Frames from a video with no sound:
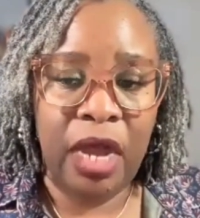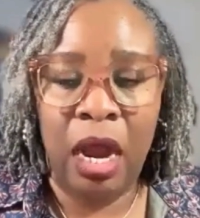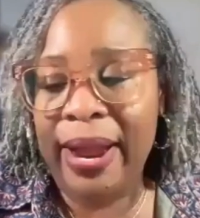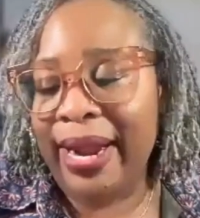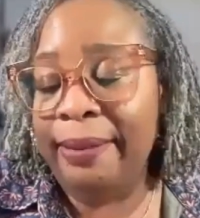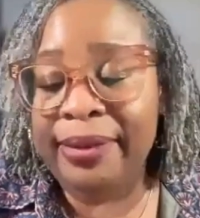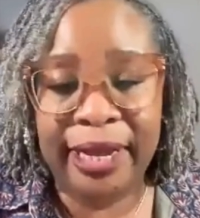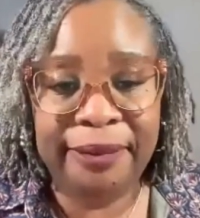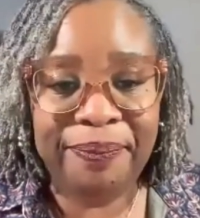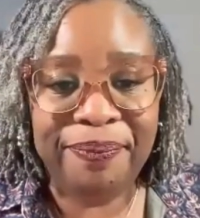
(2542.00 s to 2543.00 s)
All right, I'm
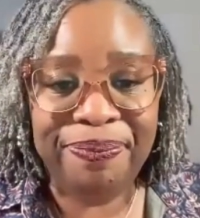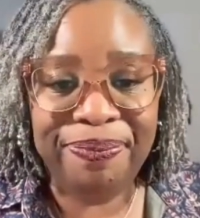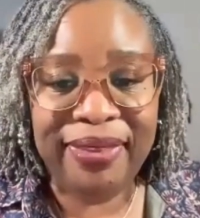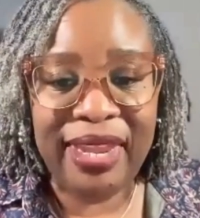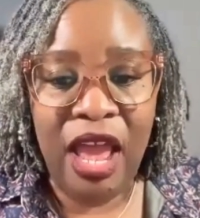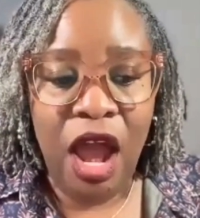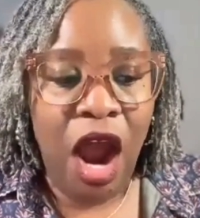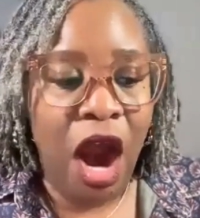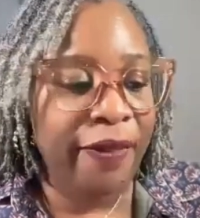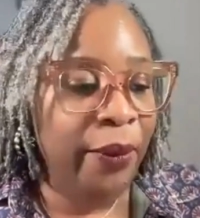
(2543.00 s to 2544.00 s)
done.
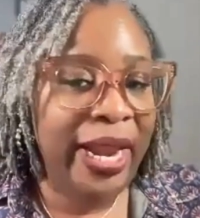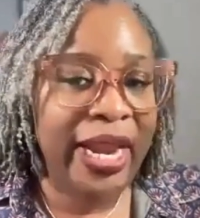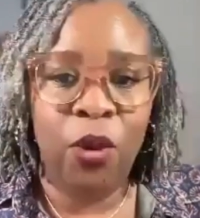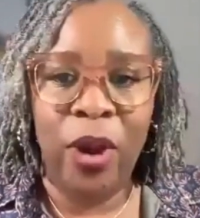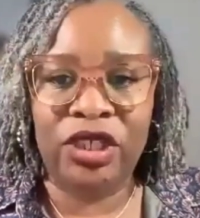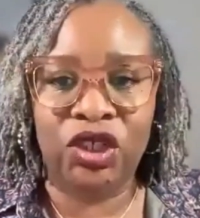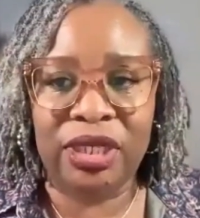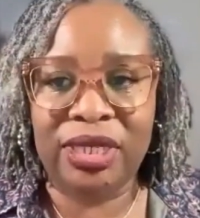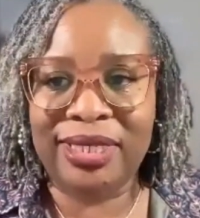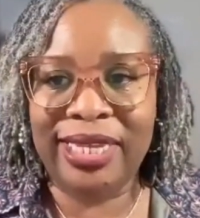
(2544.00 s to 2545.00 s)
Are there any questions?